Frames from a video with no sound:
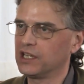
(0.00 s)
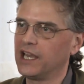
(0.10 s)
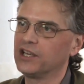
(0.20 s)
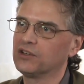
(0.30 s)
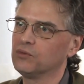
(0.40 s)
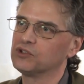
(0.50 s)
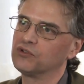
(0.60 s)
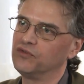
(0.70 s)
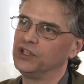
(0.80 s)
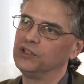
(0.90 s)
later was
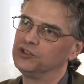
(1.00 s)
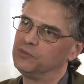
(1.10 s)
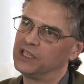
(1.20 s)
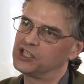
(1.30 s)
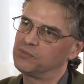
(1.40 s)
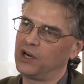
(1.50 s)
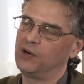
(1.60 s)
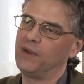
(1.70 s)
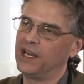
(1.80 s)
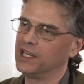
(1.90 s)
revealed to be
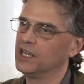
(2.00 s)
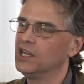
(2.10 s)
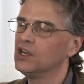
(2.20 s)
experimenting